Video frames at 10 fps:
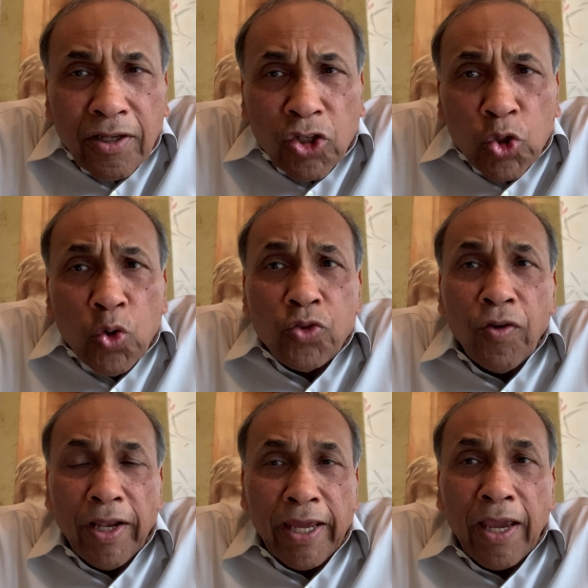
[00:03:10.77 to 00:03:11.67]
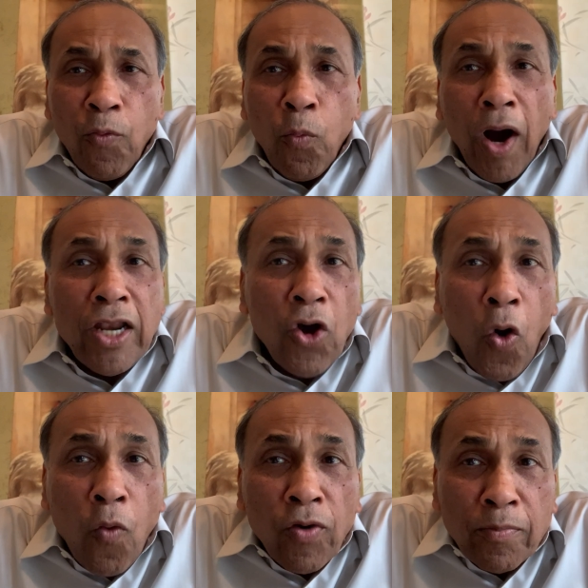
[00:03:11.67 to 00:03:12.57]
Usually one
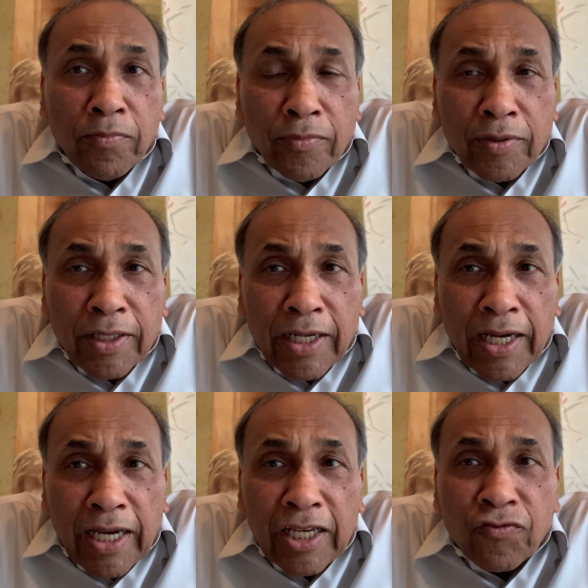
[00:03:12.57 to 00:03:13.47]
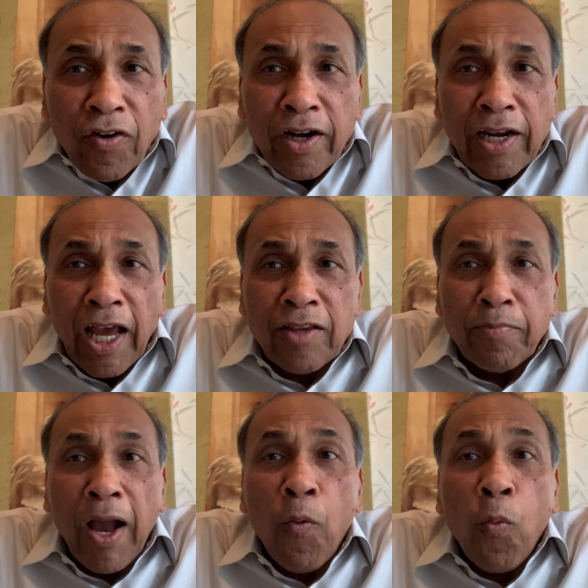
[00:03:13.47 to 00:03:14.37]
ovum is fertilized
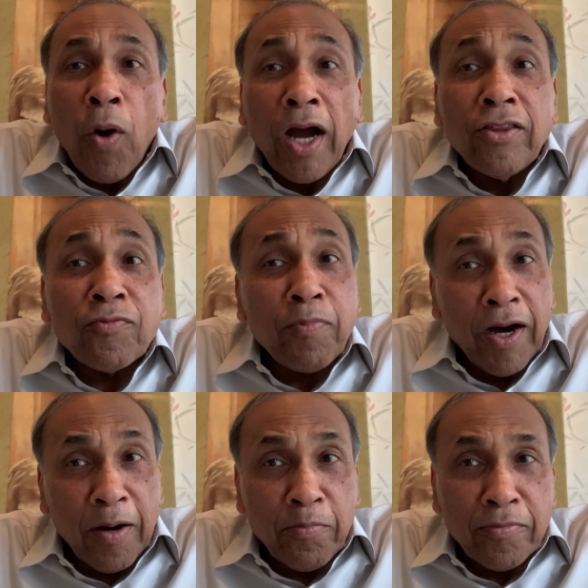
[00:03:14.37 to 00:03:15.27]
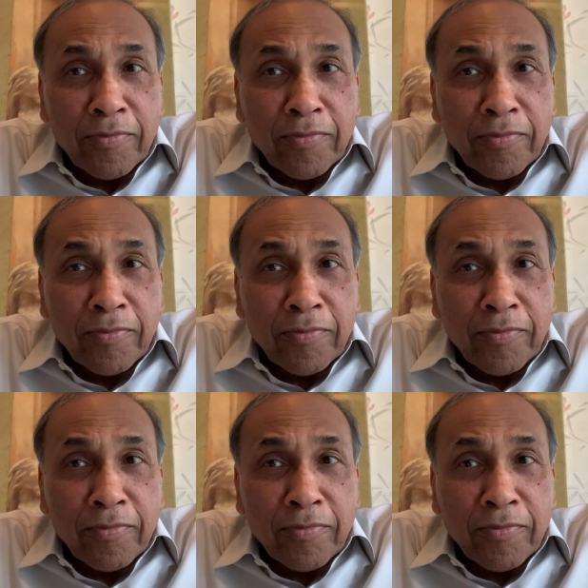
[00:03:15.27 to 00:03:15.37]
by one sperm